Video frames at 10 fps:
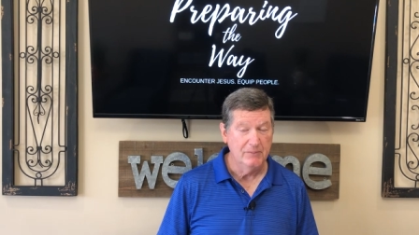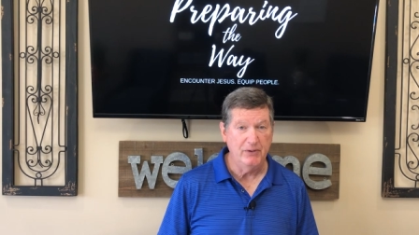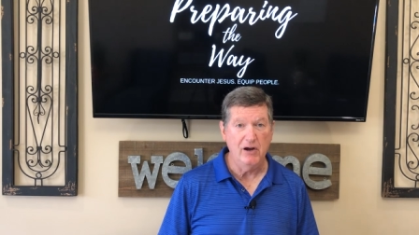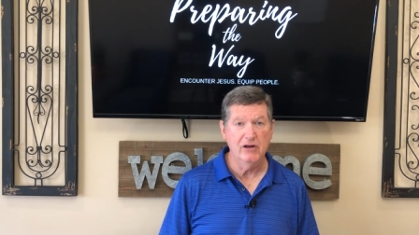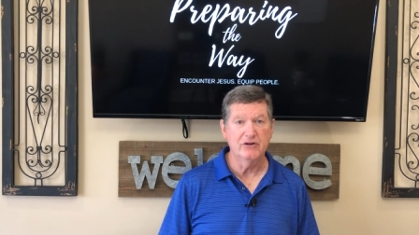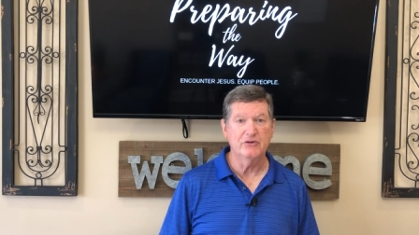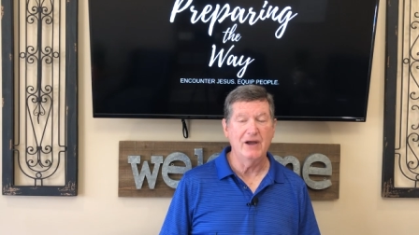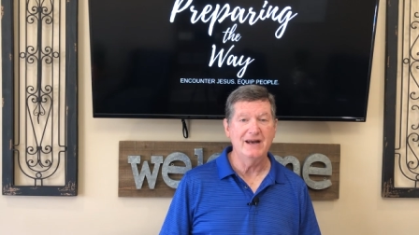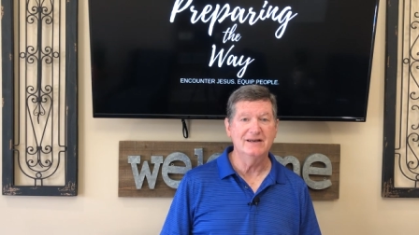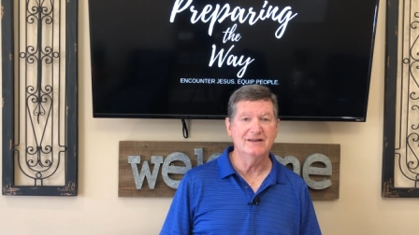Paul is
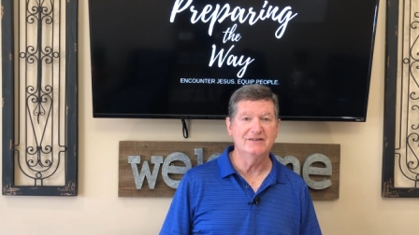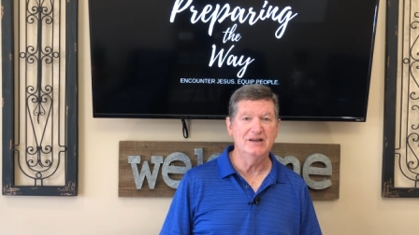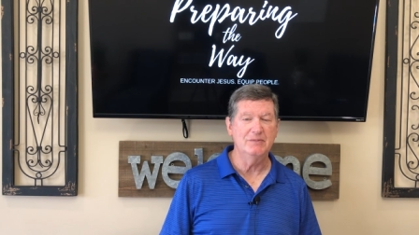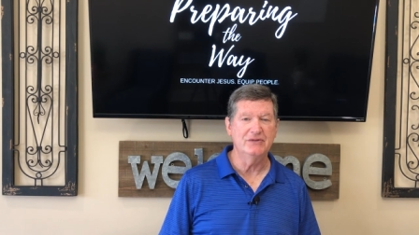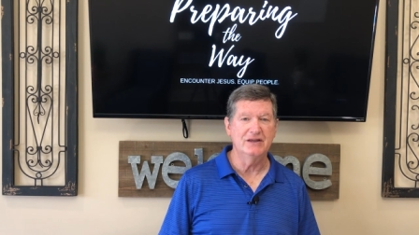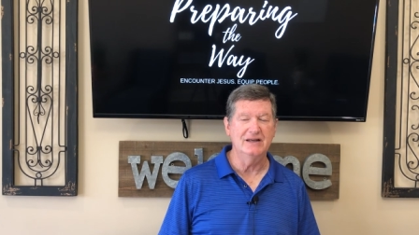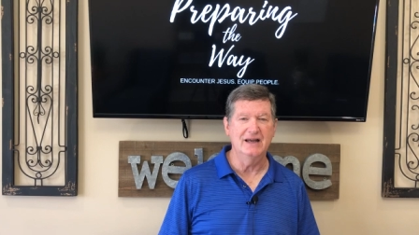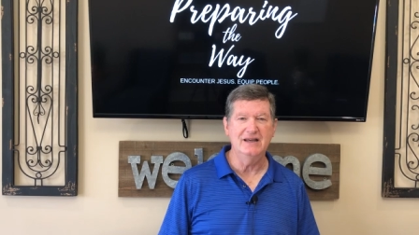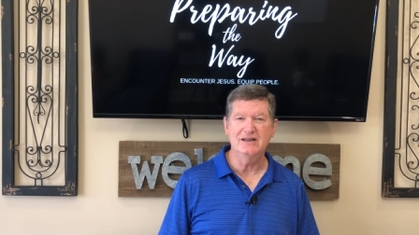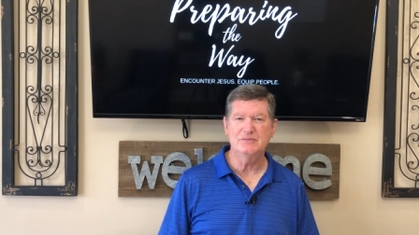writing to Timothy. Now,
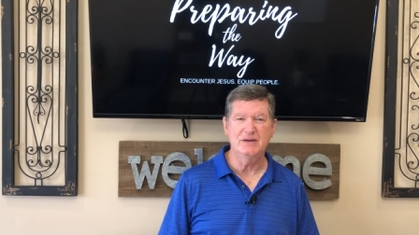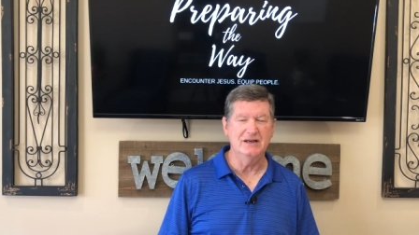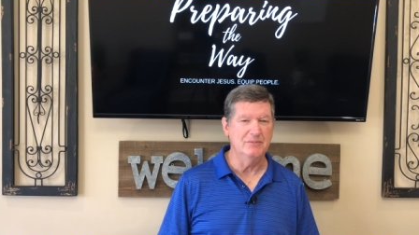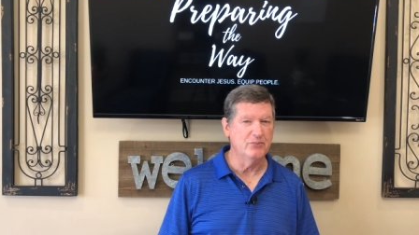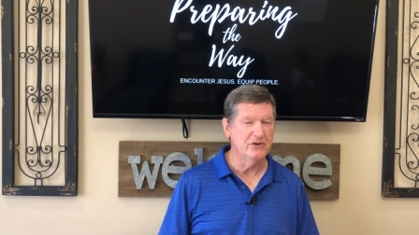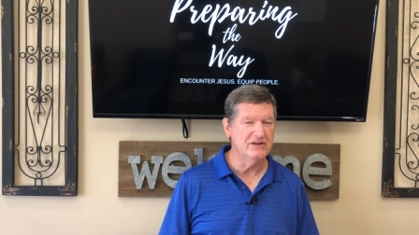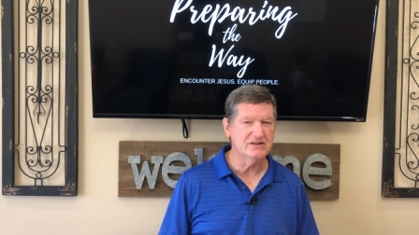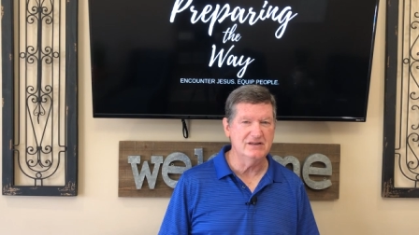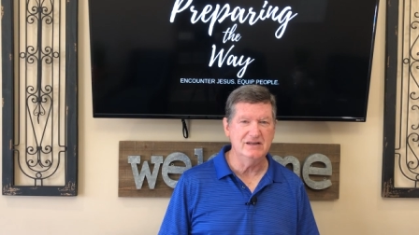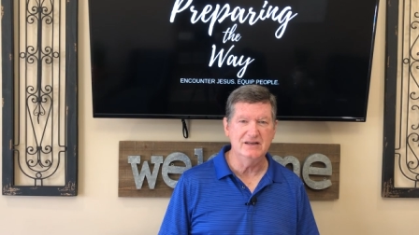he has been in
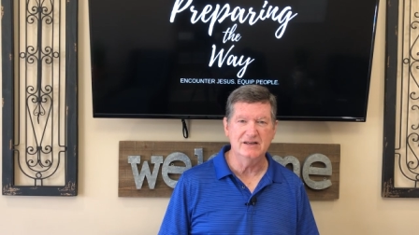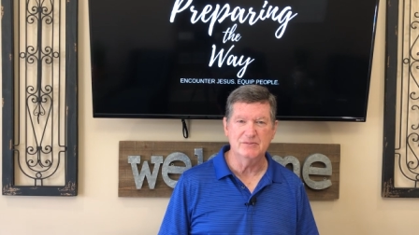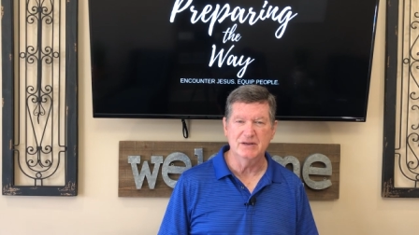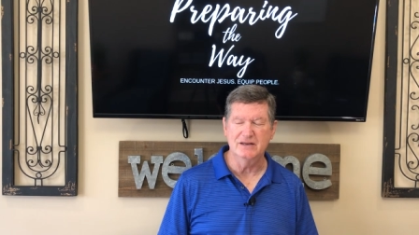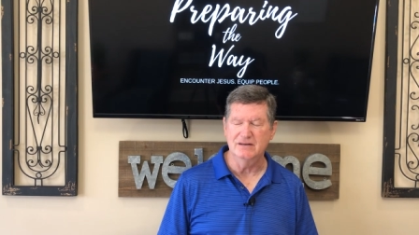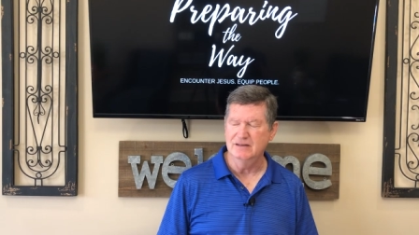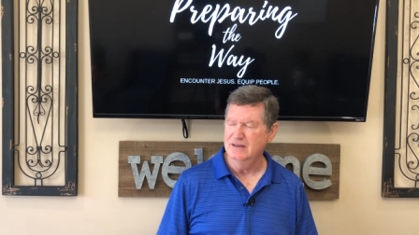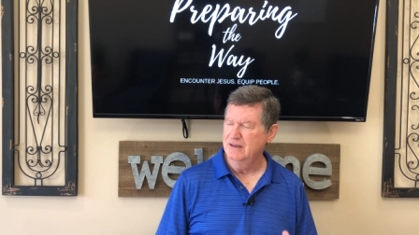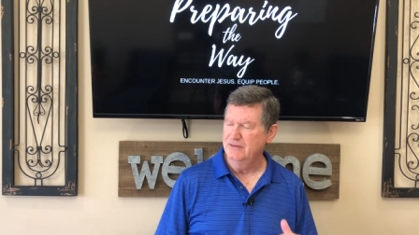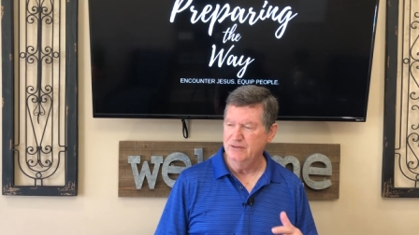prison. He has been,
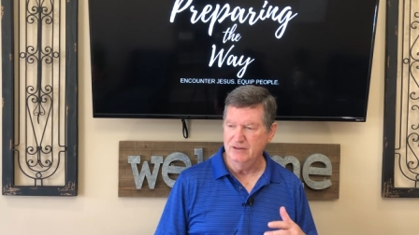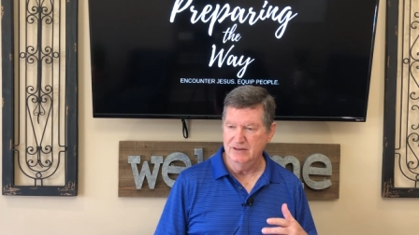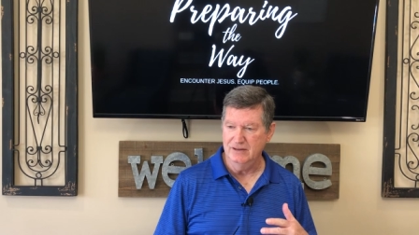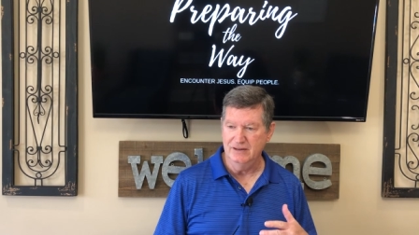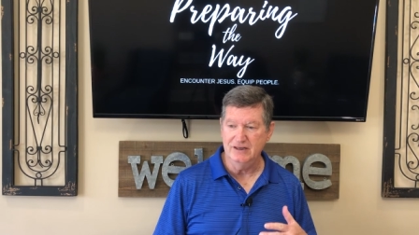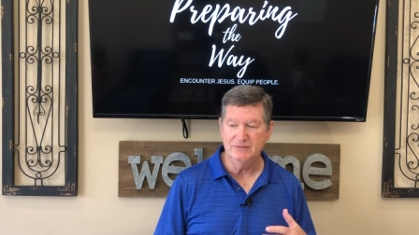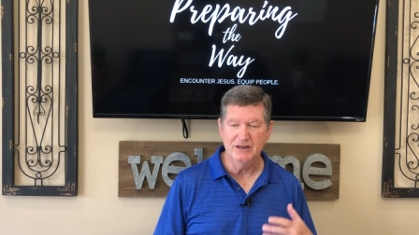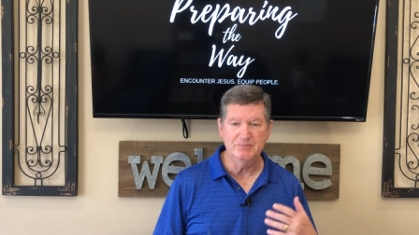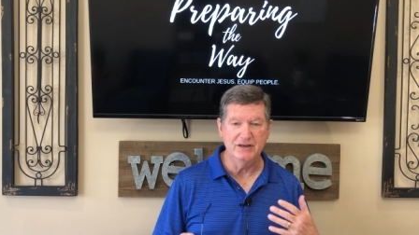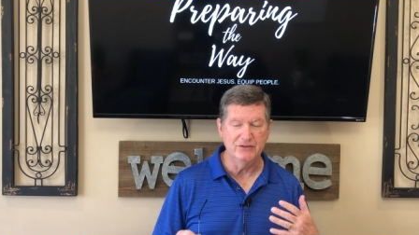he,
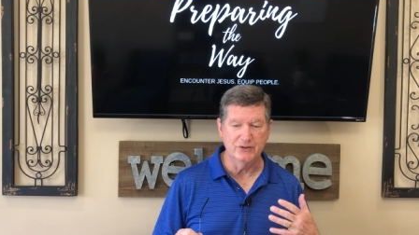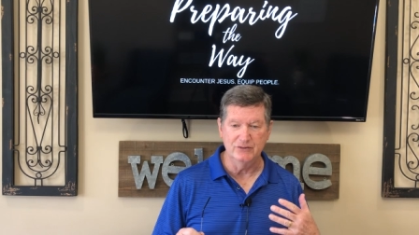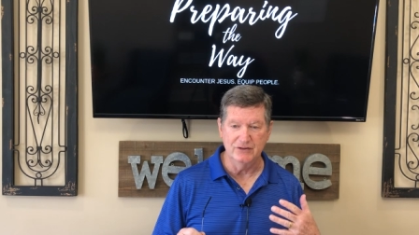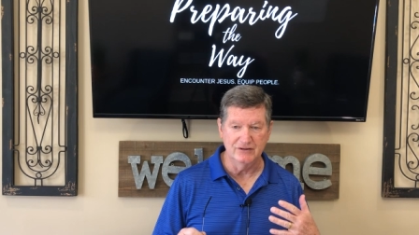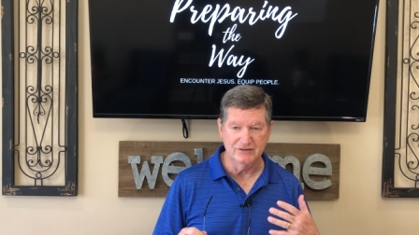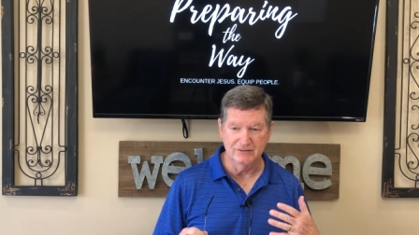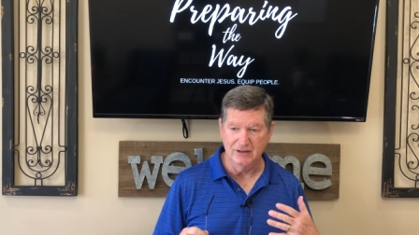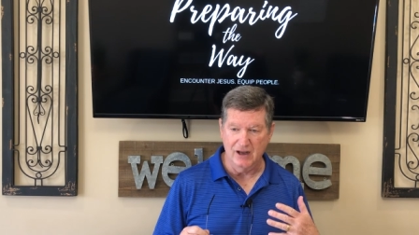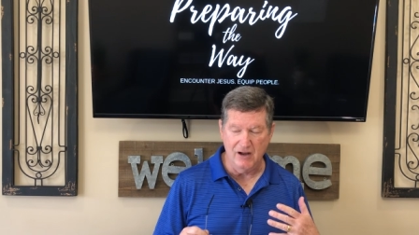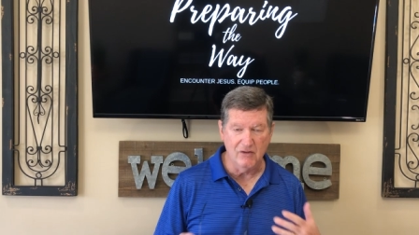he'd been through just
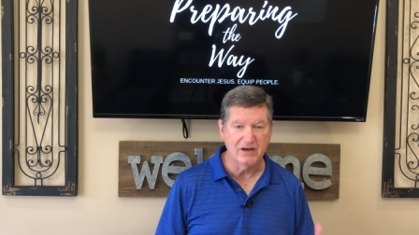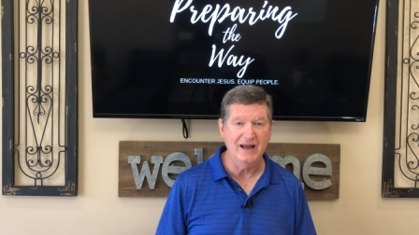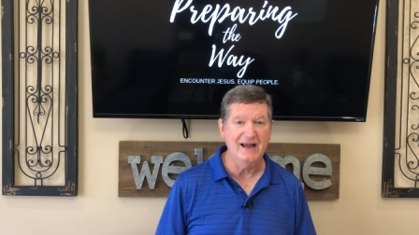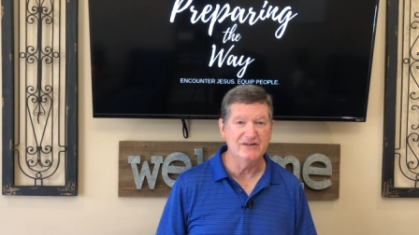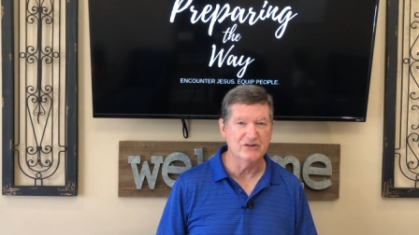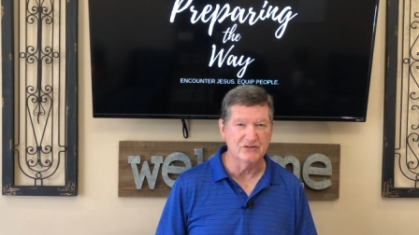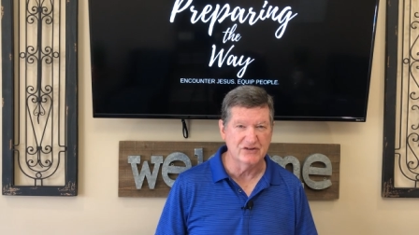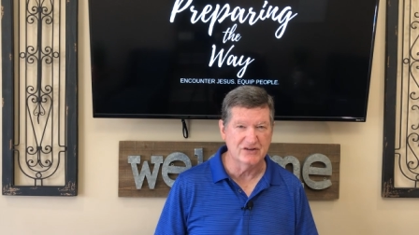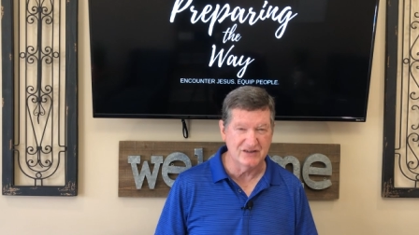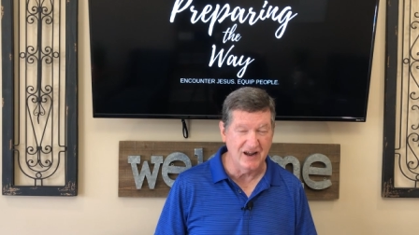all kinds of
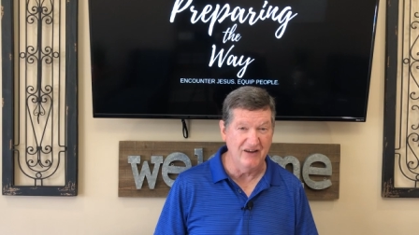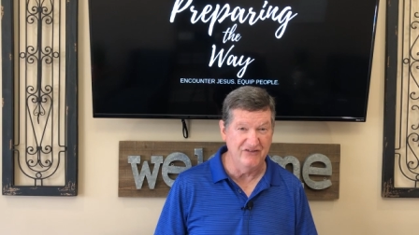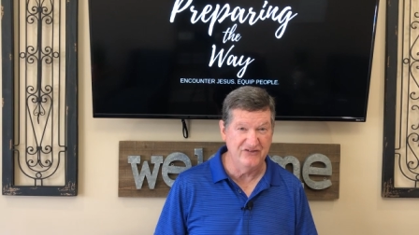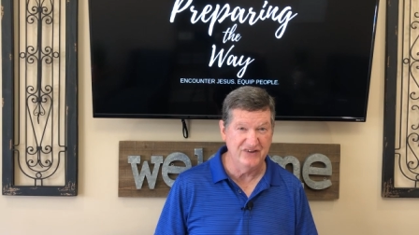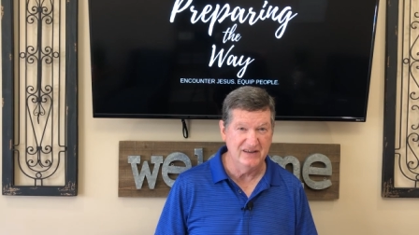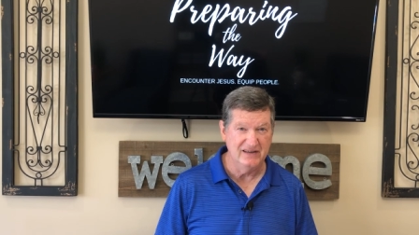stuff.